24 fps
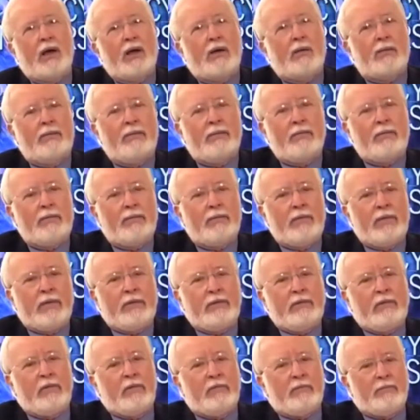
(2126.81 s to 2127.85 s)

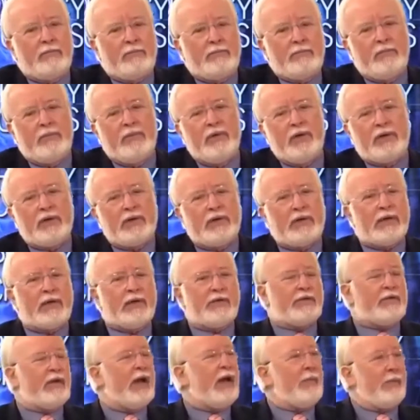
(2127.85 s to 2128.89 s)

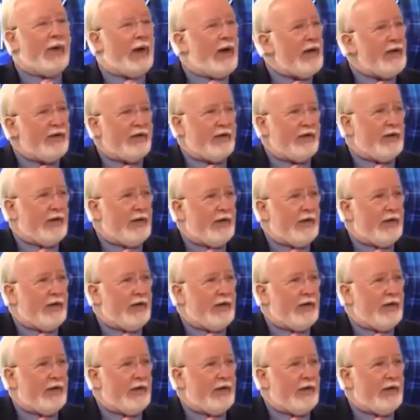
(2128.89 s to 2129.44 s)
But he's not